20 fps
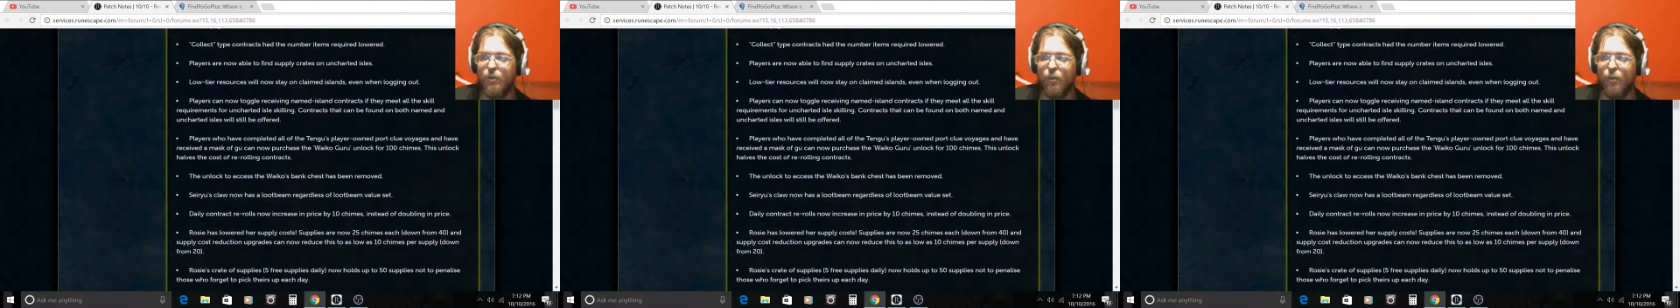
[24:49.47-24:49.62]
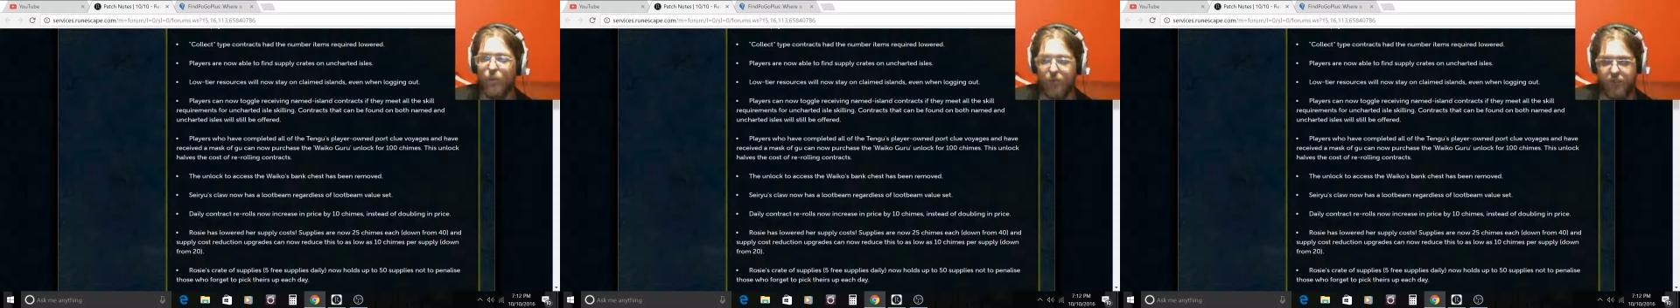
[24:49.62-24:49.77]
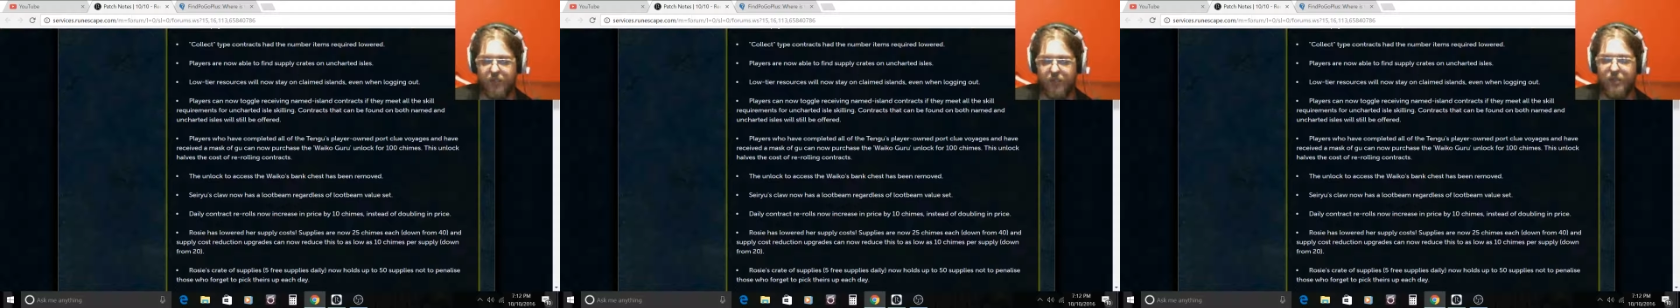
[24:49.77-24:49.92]

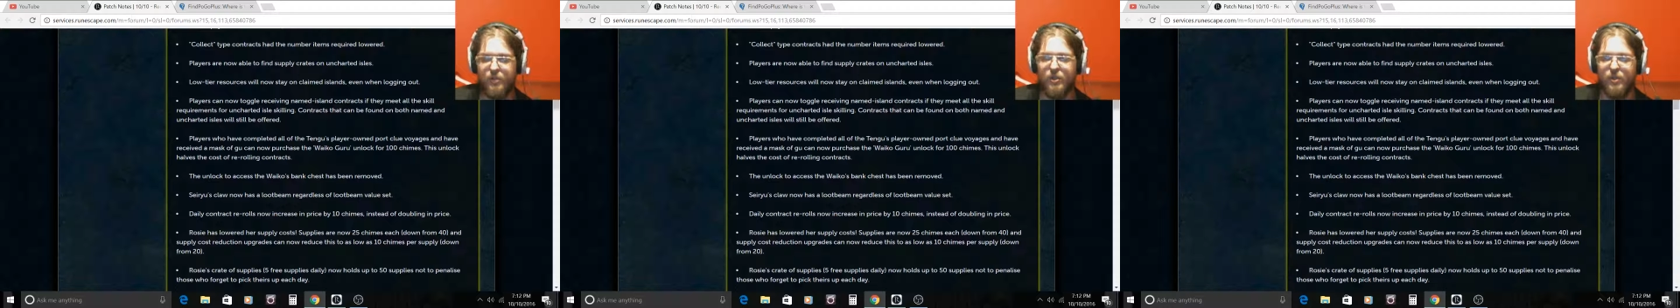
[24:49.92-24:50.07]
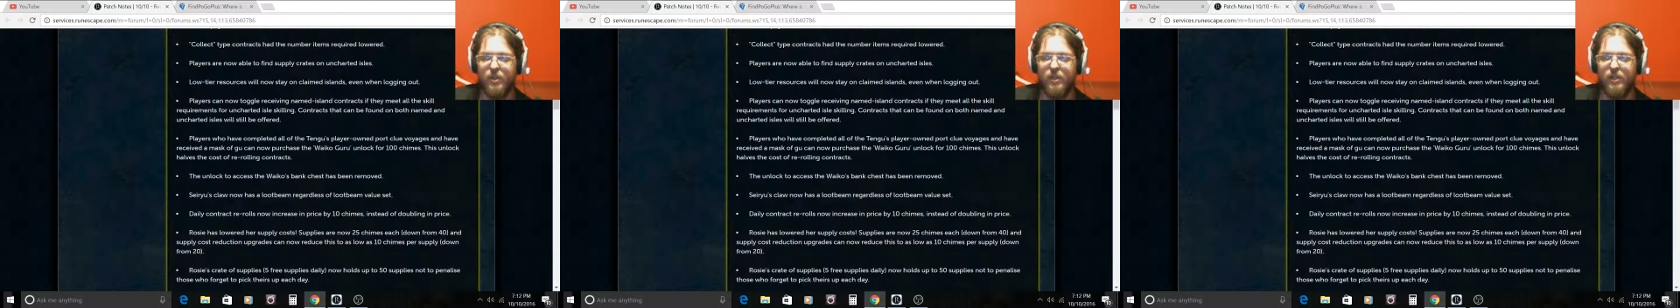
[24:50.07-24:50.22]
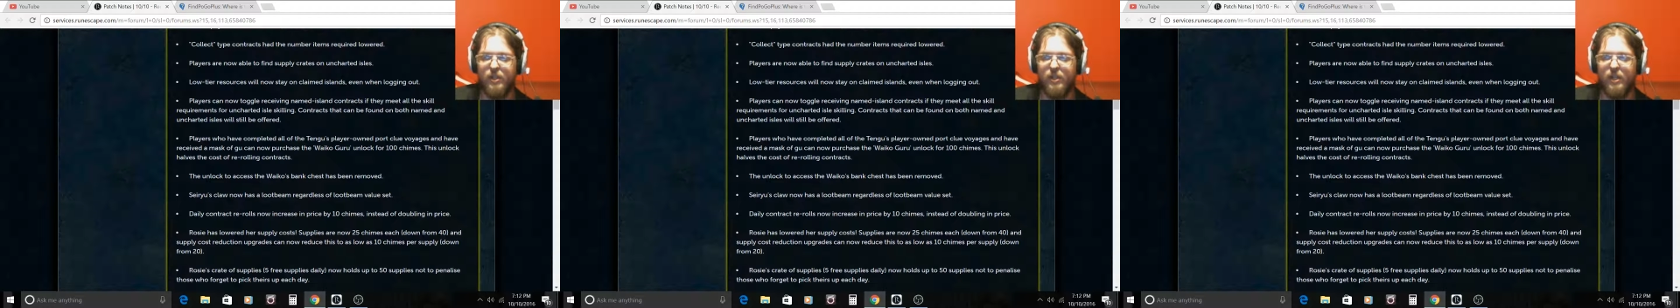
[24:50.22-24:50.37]
on
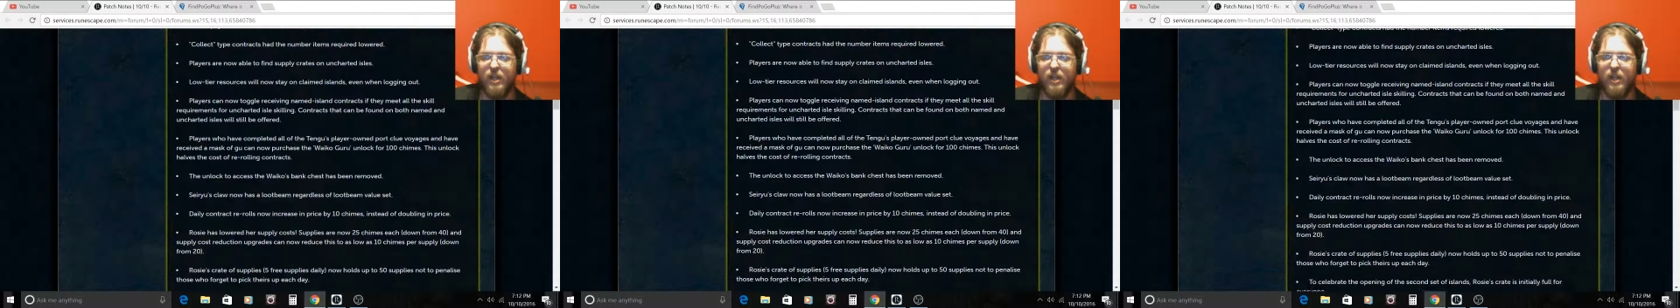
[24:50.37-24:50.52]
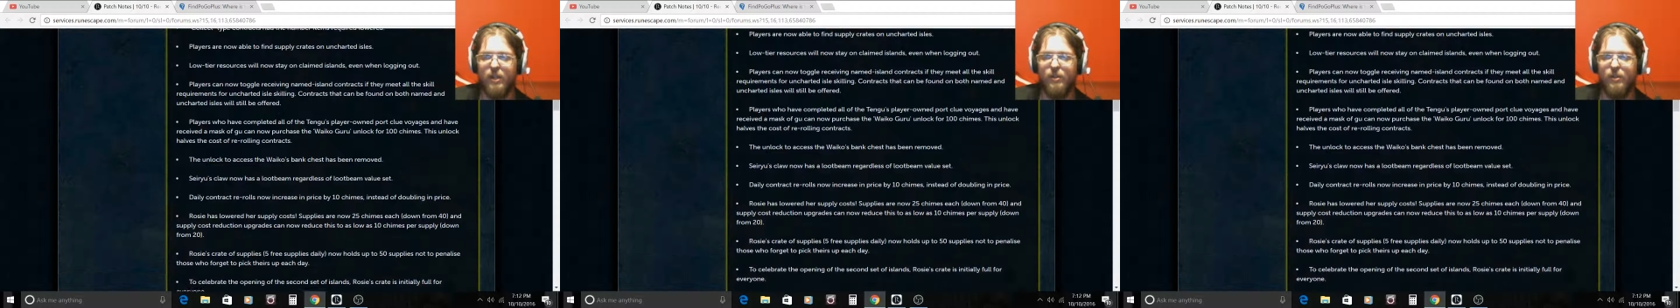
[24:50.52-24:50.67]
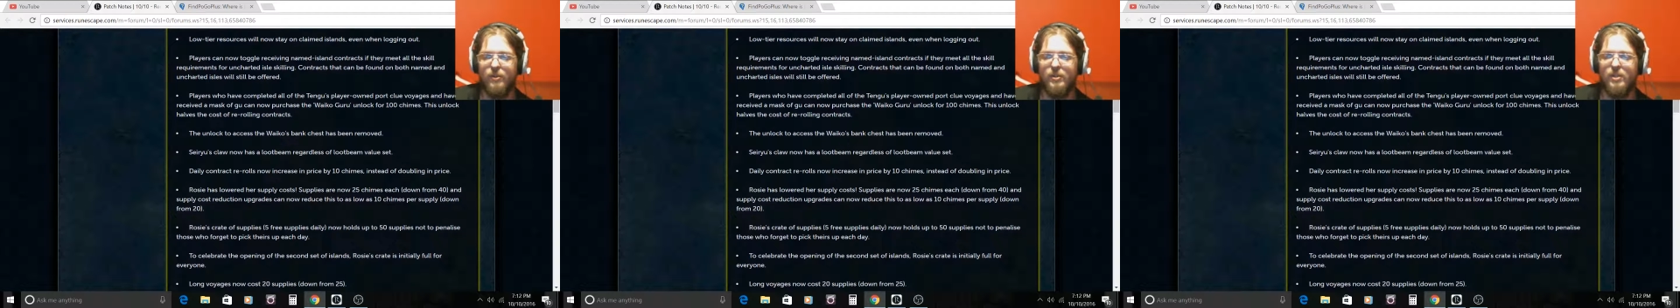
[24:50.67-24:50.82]
Uncharted
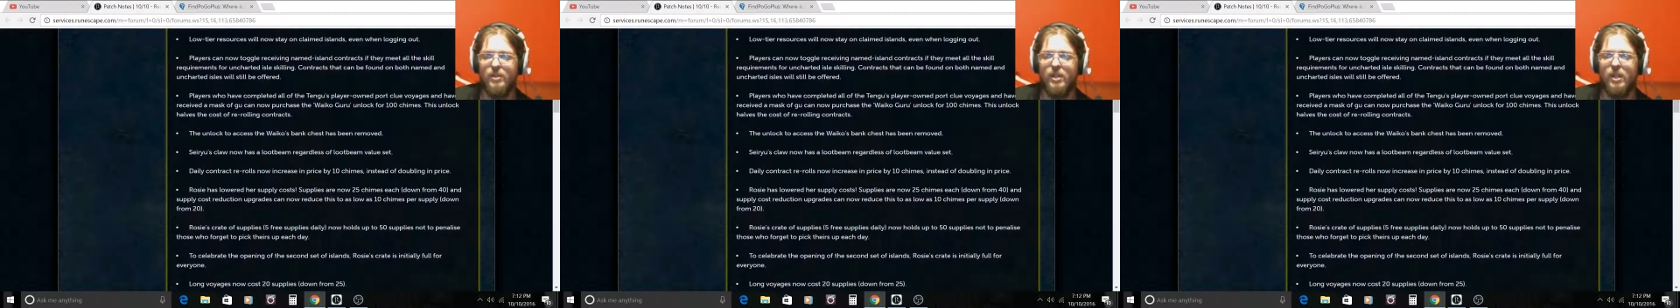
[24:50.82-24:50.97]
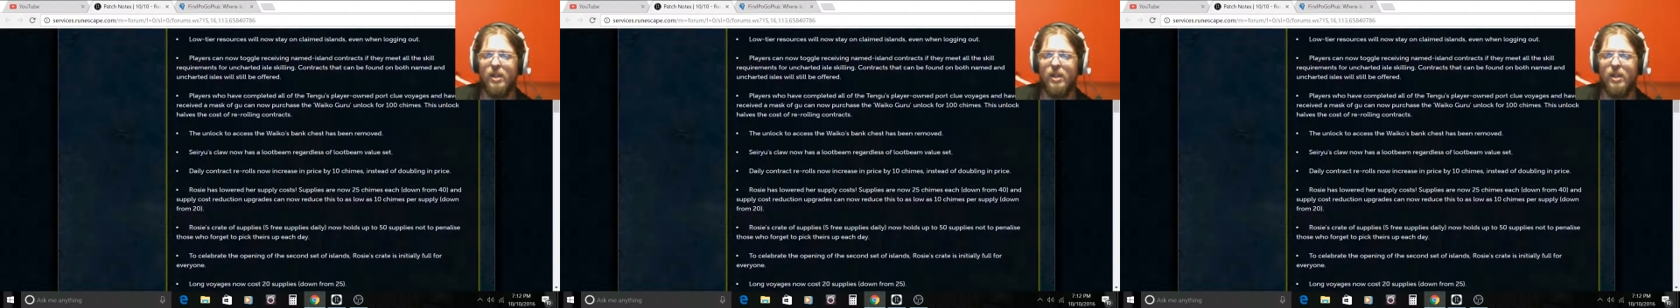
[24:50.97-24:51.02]
Isles.